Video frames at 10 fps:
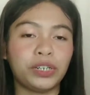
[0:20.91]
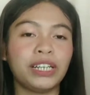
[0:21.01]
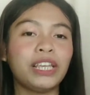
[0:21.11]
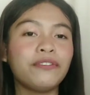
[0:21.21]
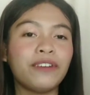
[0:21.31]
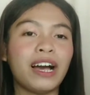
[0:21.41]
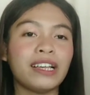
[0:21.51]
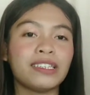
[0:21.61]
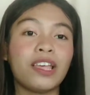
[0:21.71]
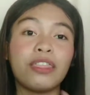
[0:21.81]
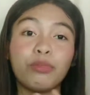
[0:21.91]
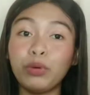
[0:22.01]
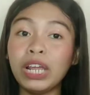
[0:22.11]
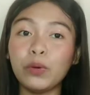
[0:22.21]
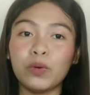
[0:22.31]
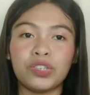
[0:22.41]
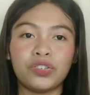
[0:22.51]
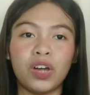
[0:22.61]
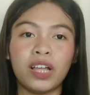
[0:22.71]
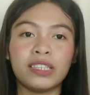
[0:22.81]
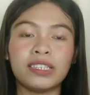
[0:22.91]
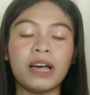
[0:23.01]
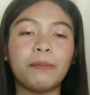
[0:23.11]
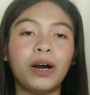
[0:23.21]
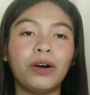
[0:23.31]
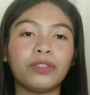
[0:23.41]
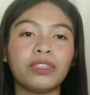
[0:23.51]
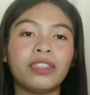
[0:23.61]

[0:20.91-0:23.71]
give us 3 questions about